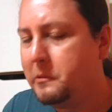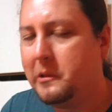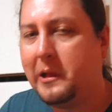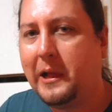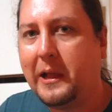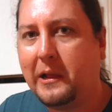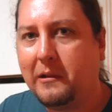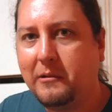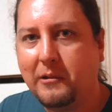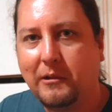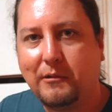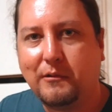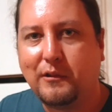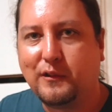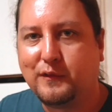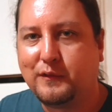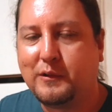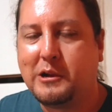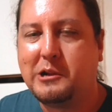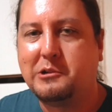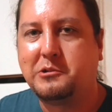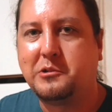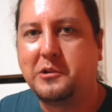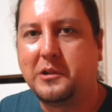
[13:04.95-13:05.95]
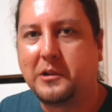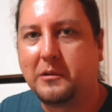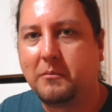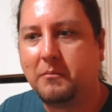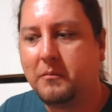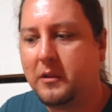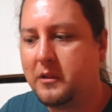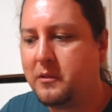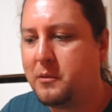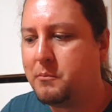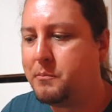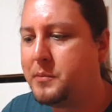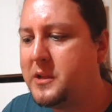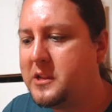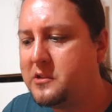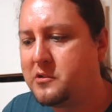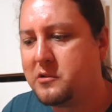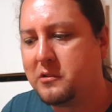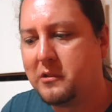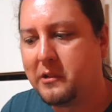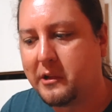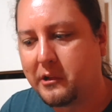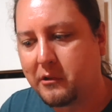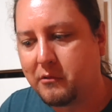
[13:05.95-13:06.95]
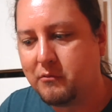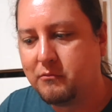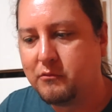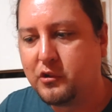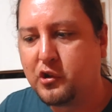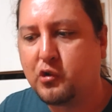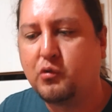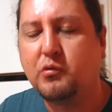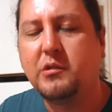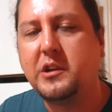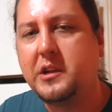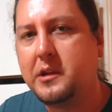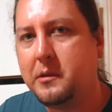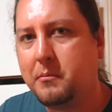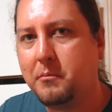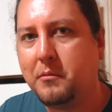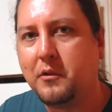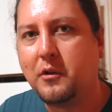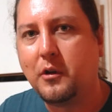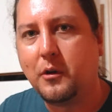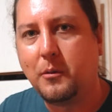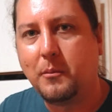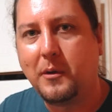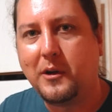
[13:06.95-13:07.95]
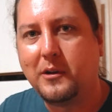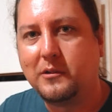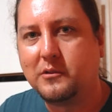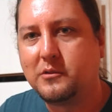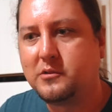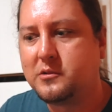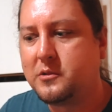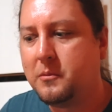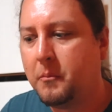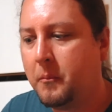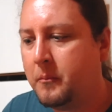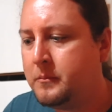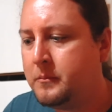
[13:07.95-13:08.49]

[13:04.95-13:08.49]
light and refreshing. And the beets are like creamed almost.